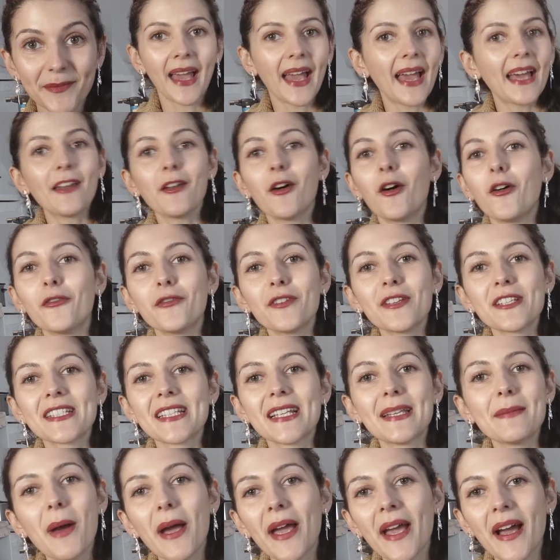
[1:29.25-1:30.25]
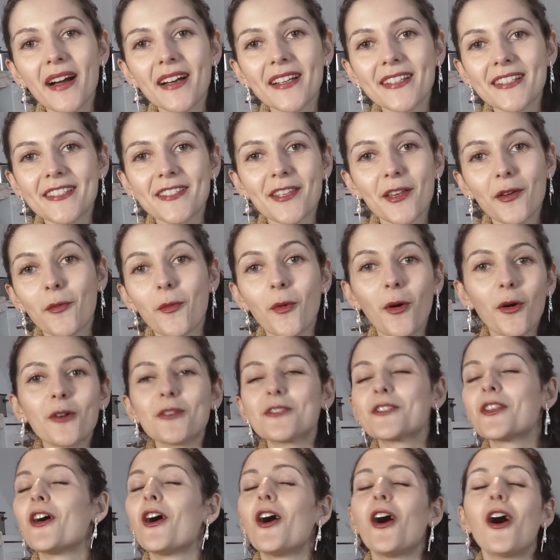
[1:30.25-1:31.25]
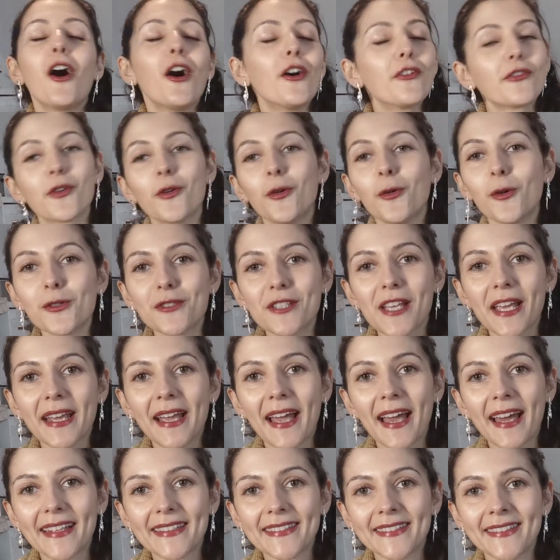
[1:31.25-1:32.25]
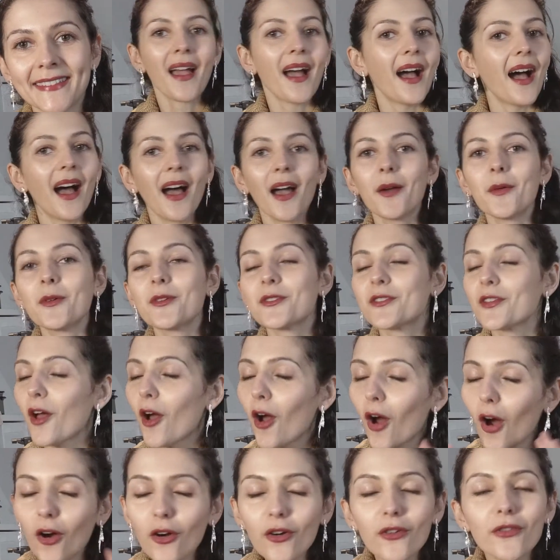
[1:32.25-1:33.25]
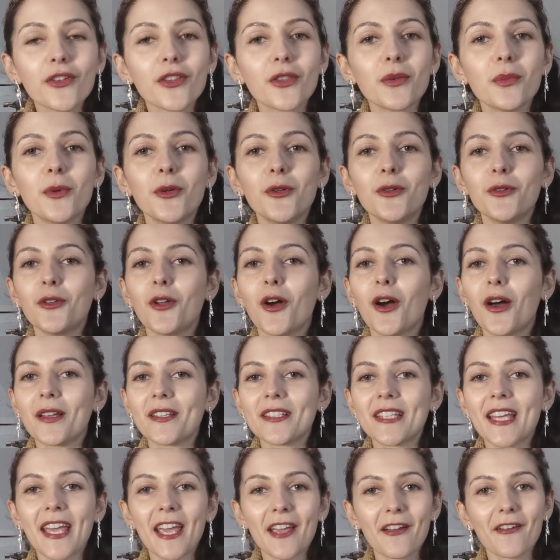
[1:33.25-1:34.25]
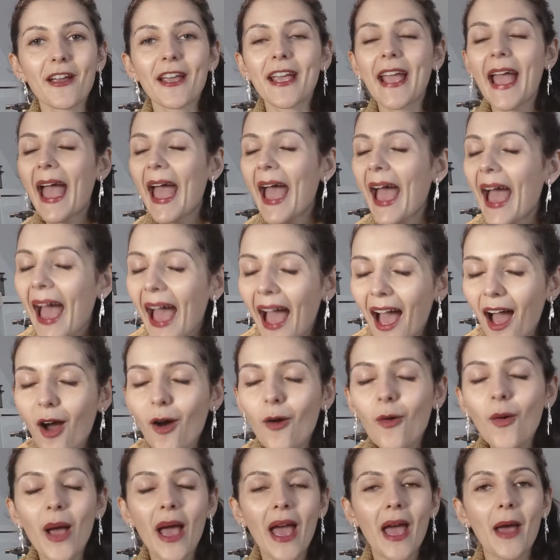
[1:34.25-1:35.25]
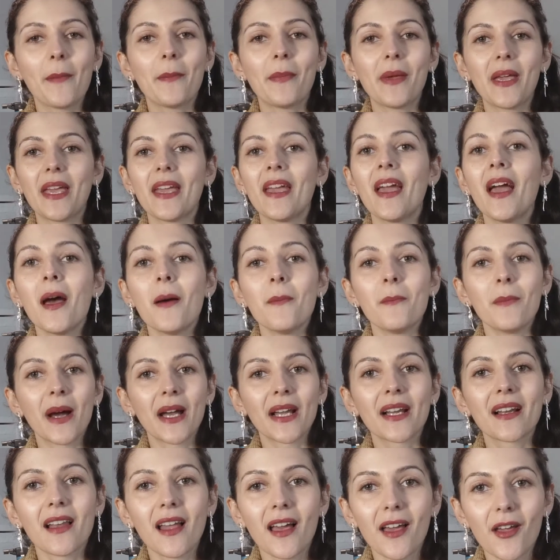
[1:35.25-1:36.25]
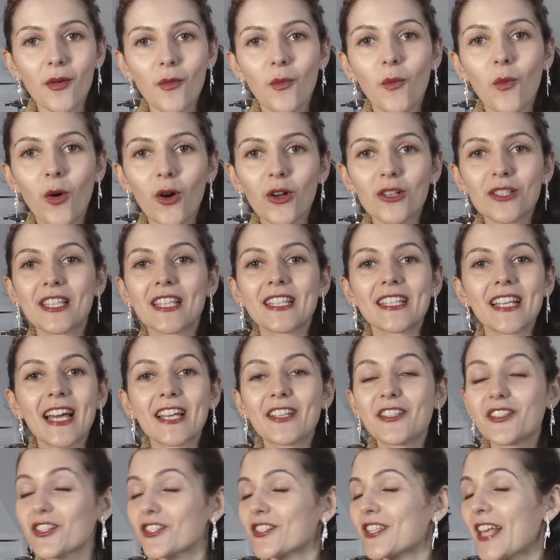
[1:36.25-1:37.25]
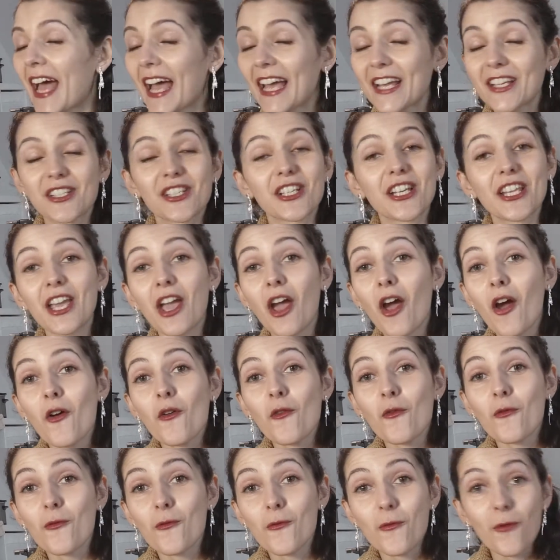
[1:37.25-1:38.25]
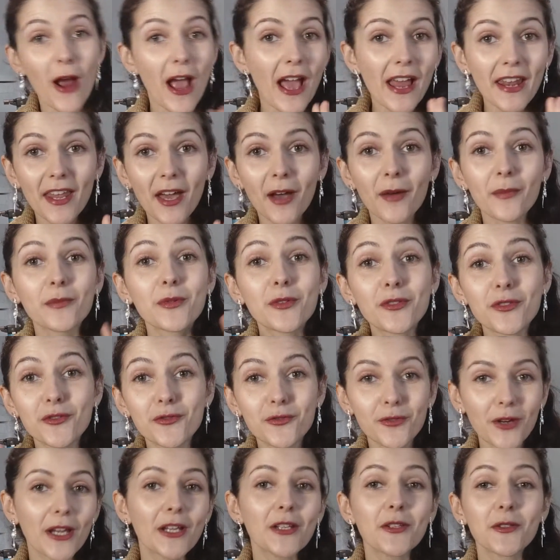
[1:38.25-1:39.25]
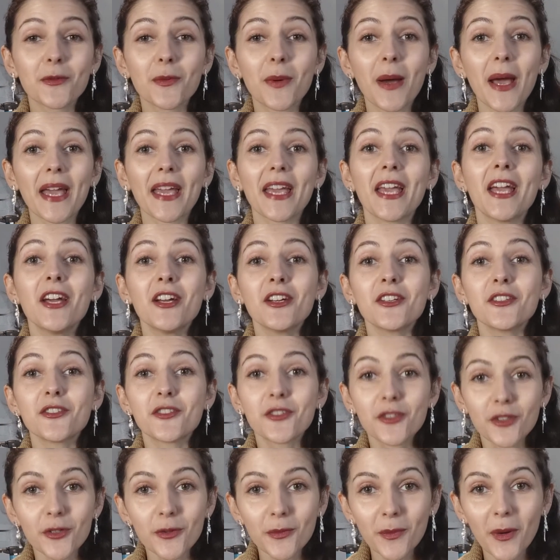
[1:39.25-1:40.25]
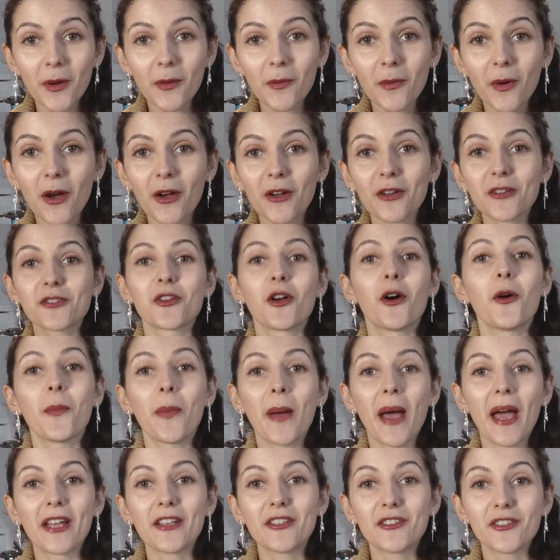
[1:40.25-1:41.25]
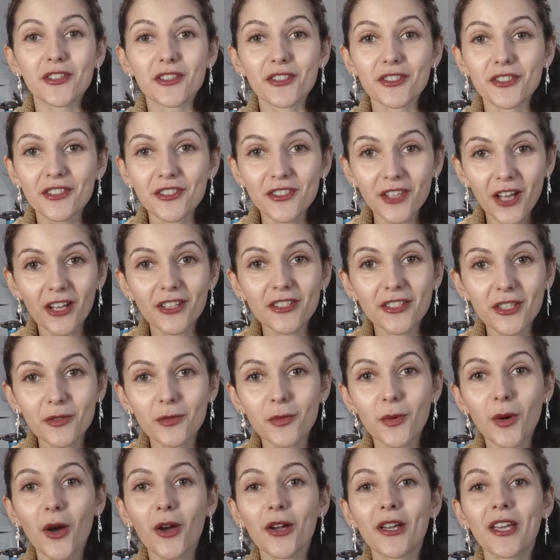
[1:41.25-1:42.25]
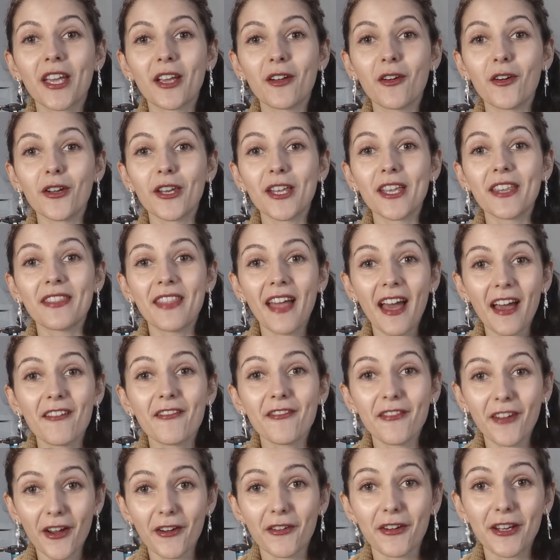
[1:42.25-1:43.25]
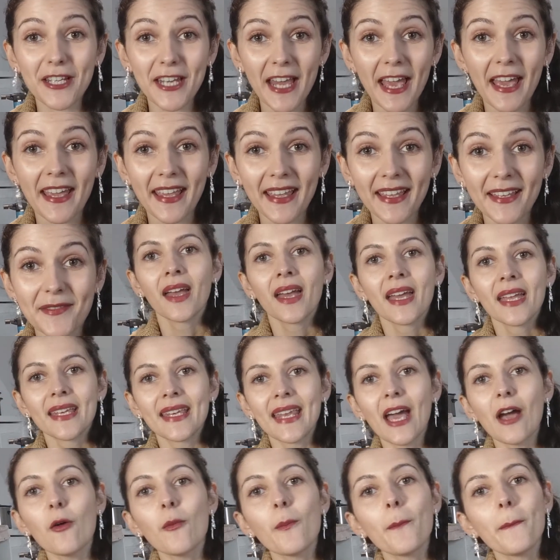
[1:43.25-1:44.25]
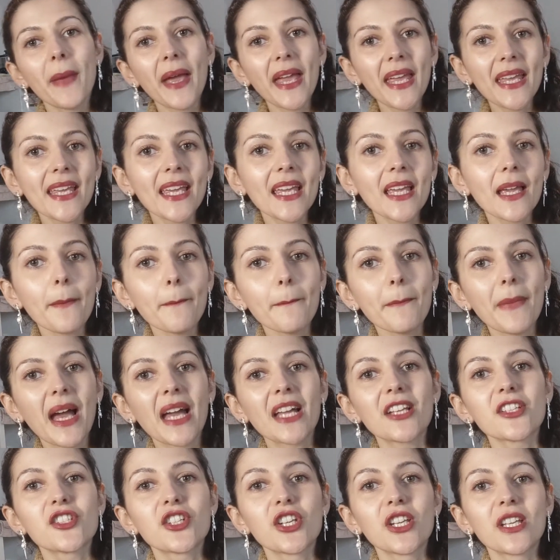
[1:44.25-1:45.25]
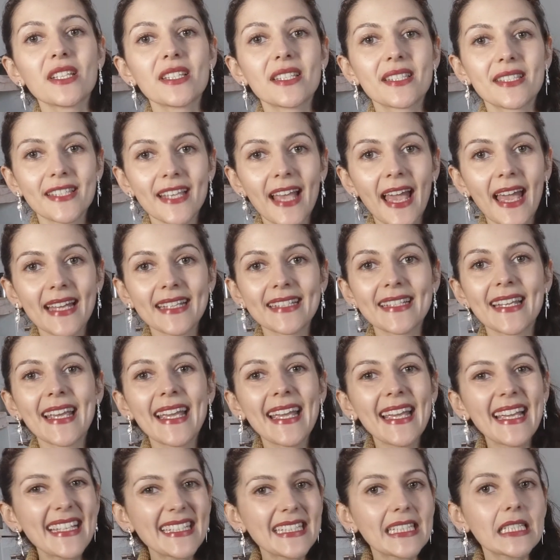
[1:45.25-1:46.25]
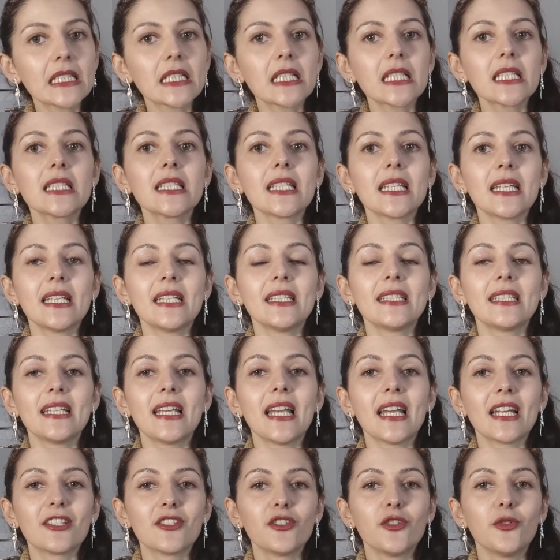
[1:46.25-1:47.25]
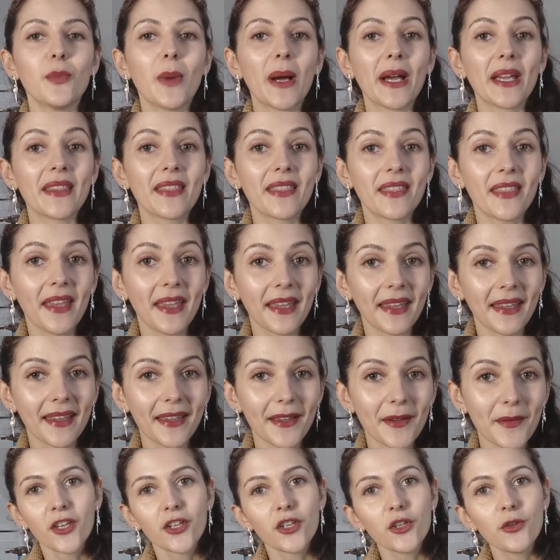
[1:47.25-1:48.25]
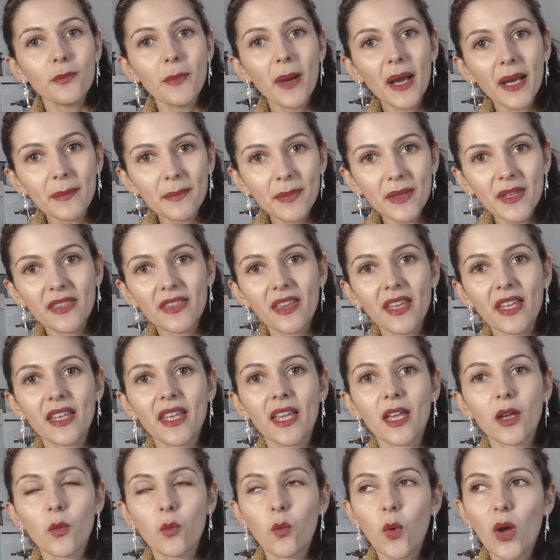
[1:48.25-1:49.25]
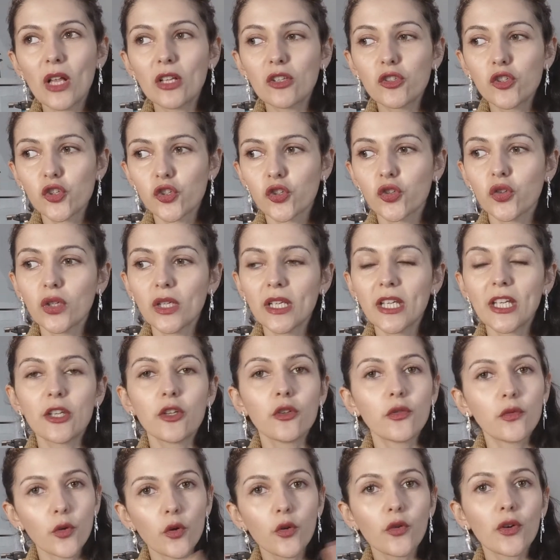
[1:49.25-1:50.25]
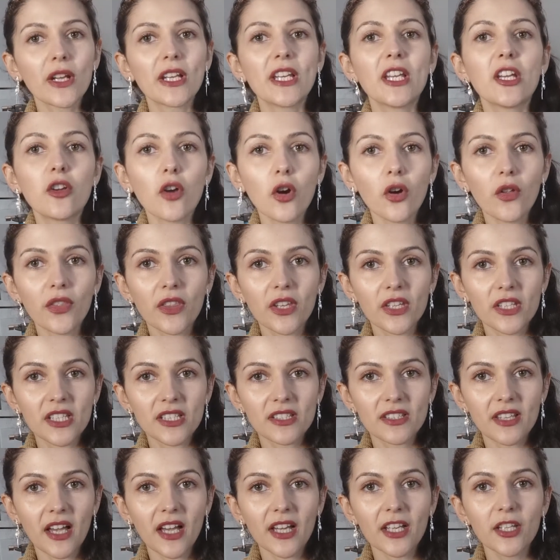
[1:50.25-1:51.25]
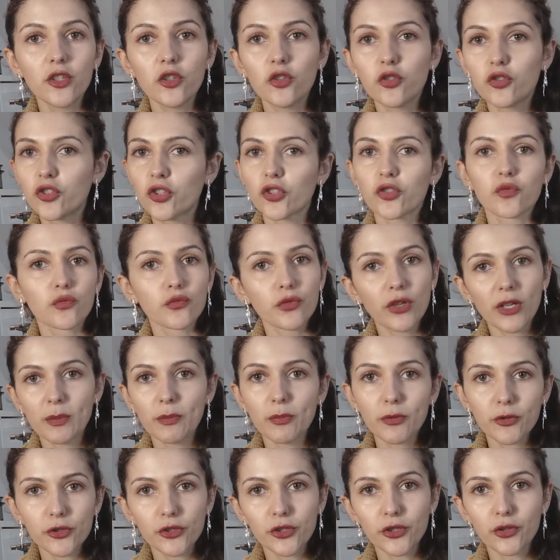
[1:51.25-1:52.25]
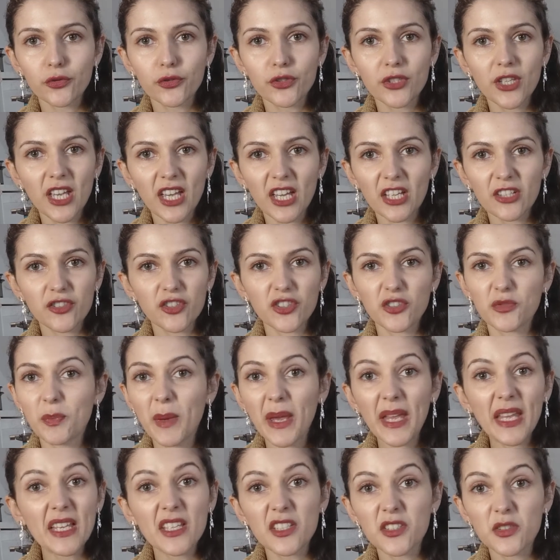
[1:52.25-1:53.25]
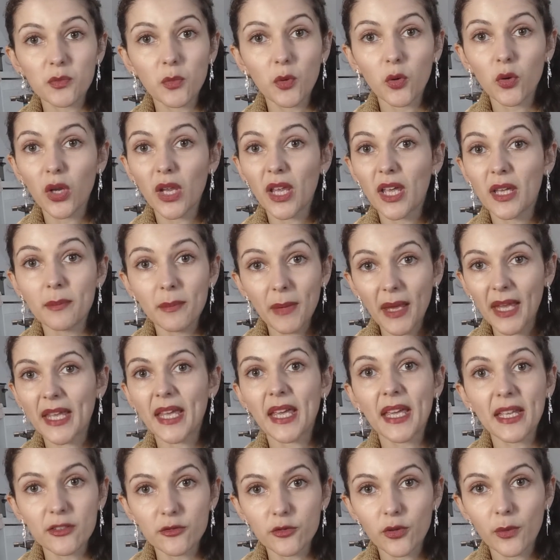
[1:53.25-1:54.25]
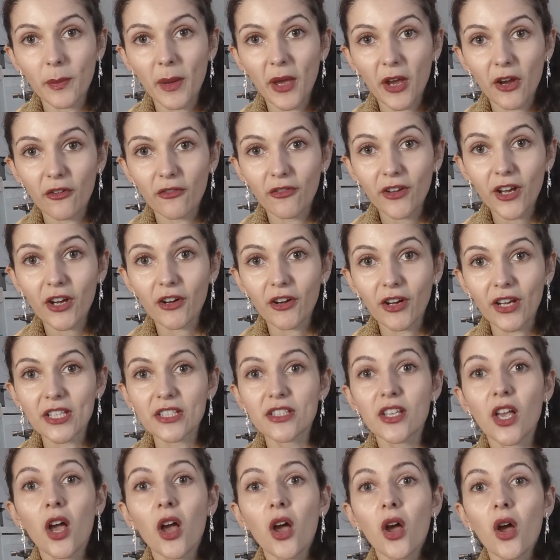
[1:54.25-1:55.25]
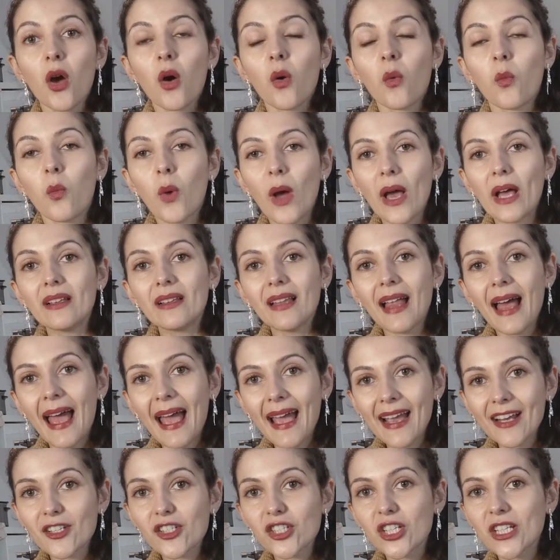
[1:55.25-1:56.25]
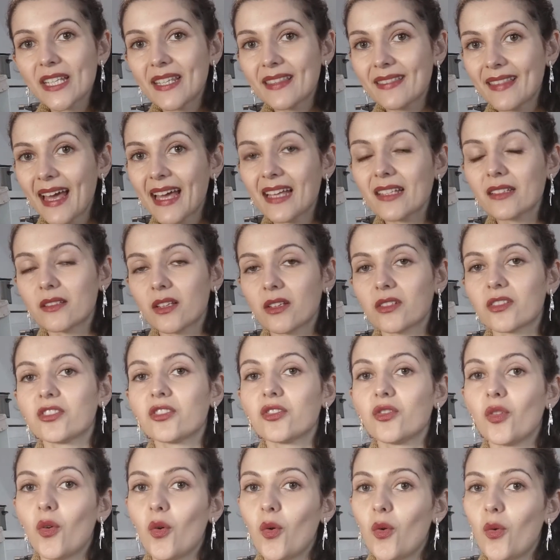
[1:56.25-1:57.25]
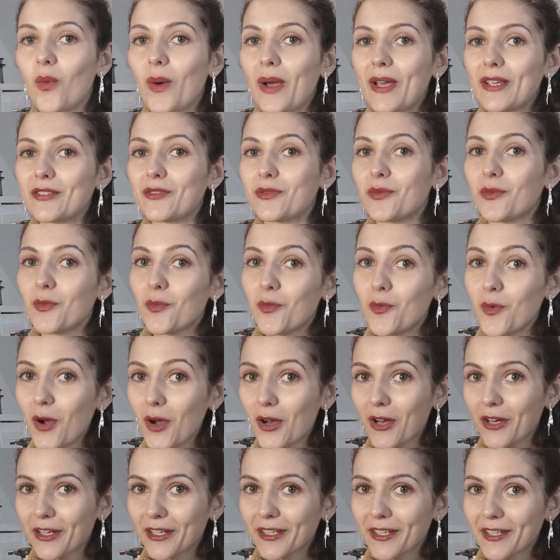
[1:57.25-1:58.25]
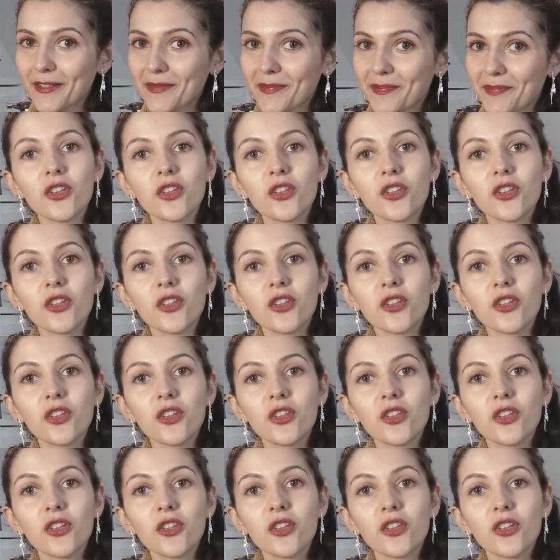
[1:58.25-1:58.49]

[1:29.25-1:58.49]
And obviously my answer was, of course I can. I was over the moon at hearing how happy my client was that I just actually ran up straight away to my workshop and just started working on it that very day. Now, making a matching set isn't as easy as you might think. You might be thinking, well, surely you've already got the design, you just reproduce it and just make it smaller and make it into a pair of earrings. Well, actually that doesn't always work.